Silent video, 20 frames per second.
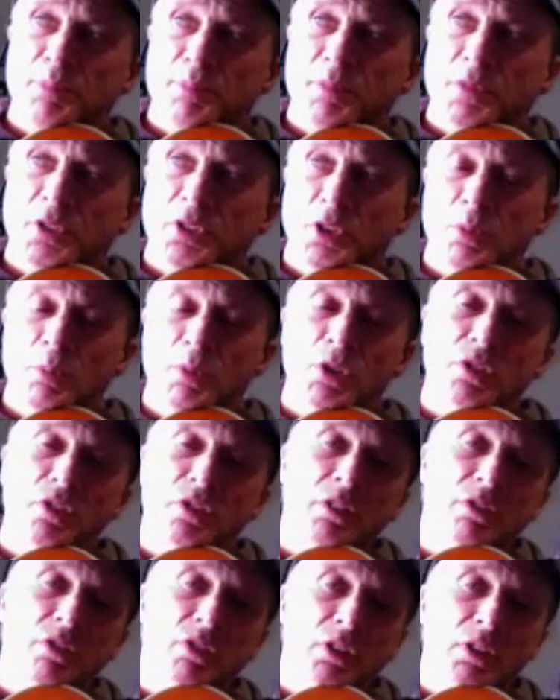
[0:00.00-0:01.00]
do
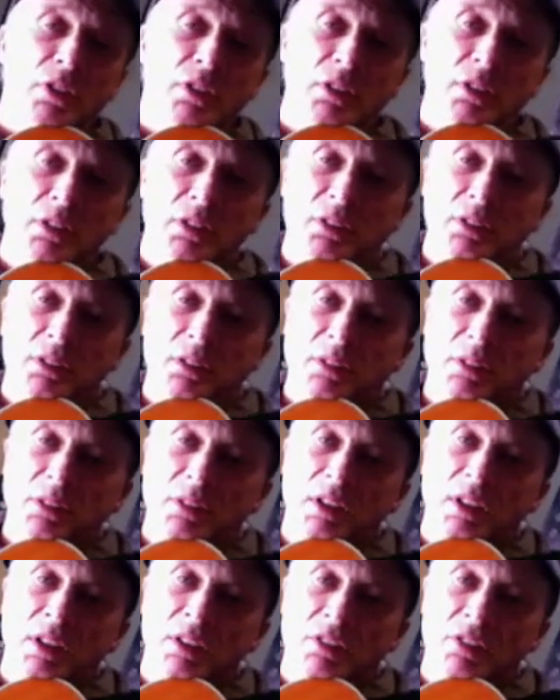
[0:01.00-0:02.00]
music for
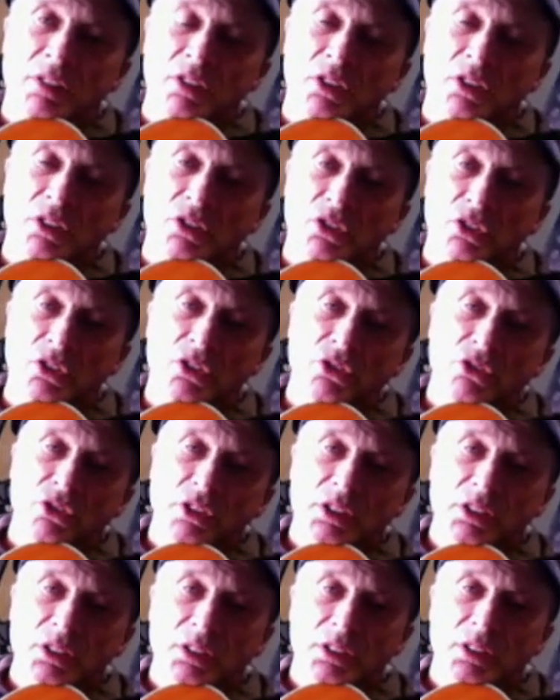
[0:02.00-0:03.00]
a certain
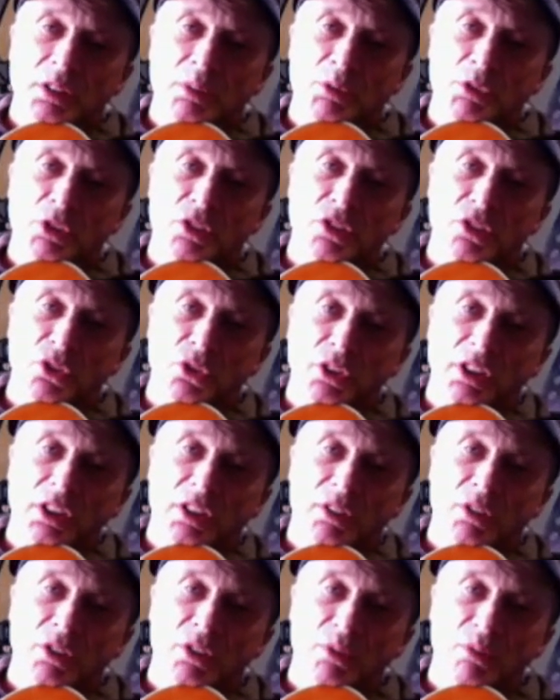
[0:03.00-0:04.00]
genre. I'm just sort of
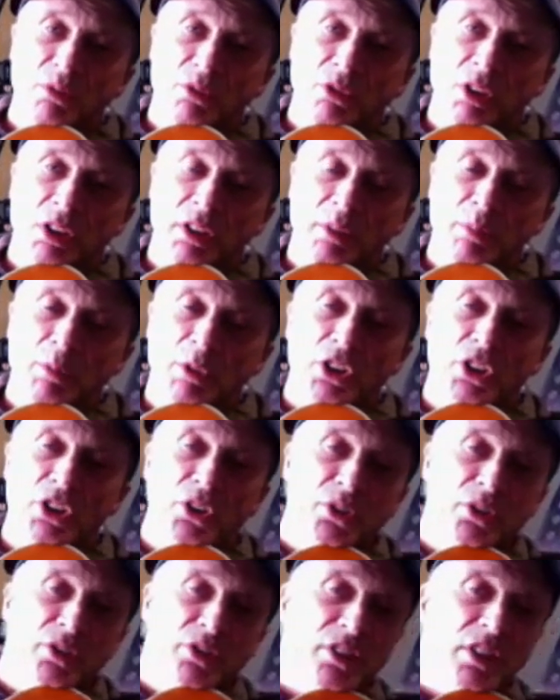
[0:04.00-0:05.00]
writing my
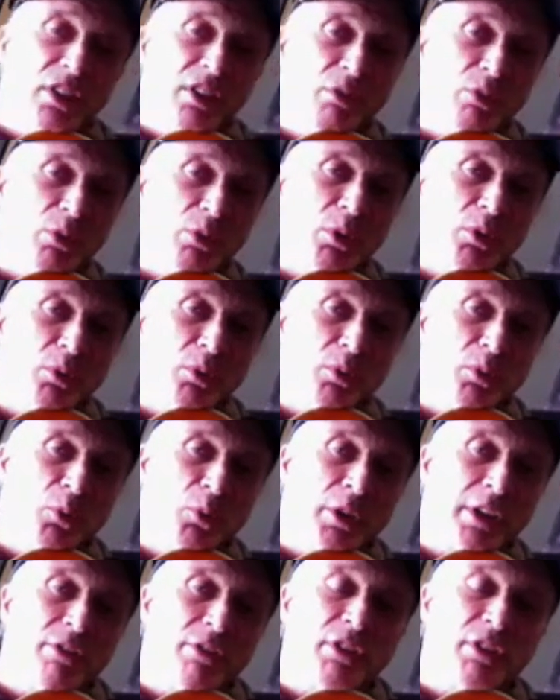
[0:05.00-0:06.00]
own stuff or
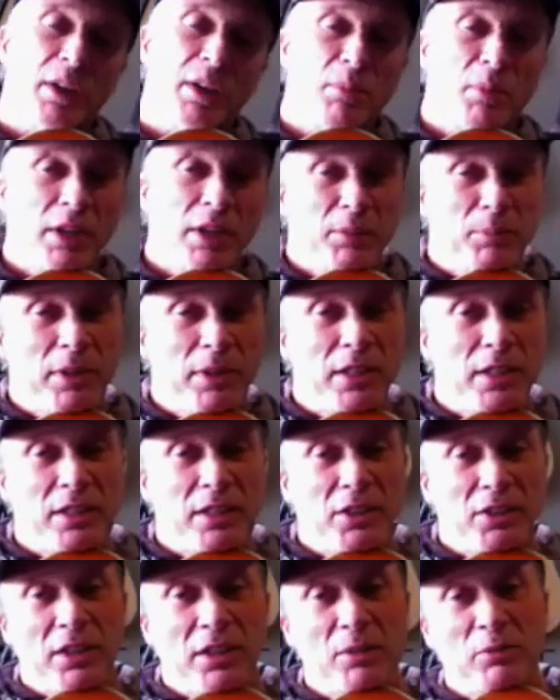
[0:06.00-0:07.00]
whatever that may be
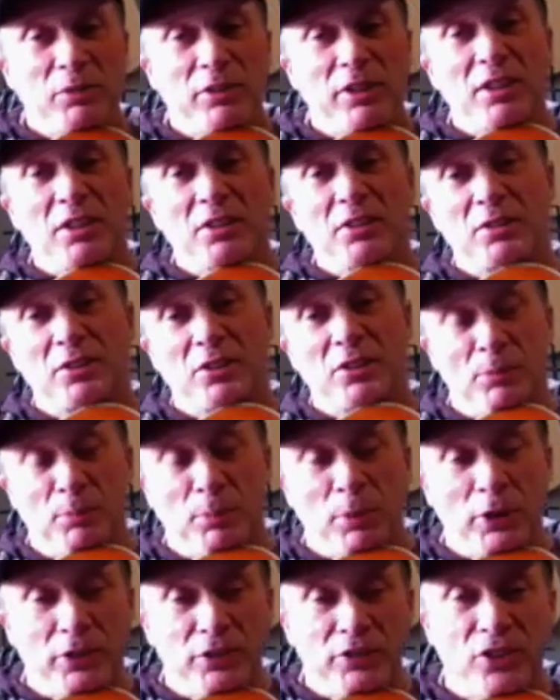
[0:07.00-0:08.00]
that comes out. So I
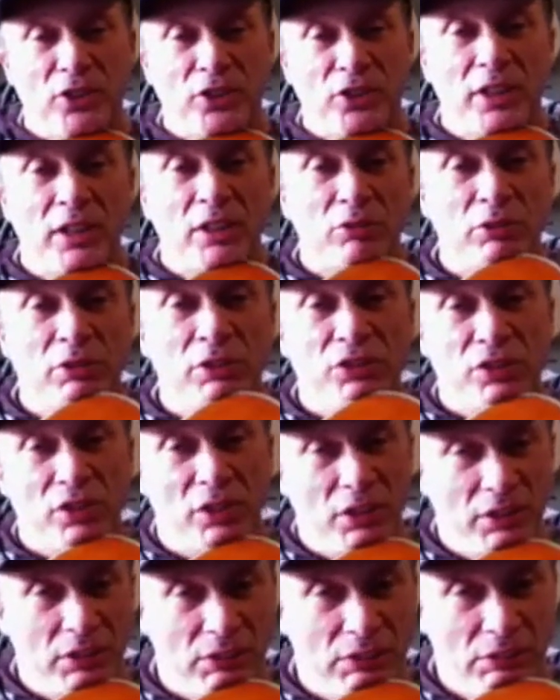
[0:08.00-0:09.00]
put a song out recently